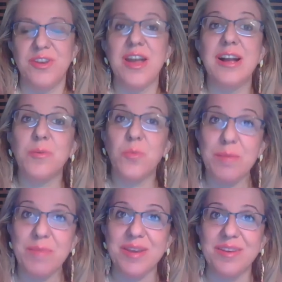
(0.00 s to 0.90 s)
and young
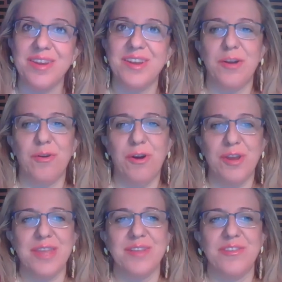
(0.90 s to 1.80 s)
women in our
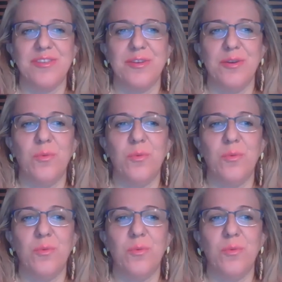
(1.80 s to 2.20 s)
audience.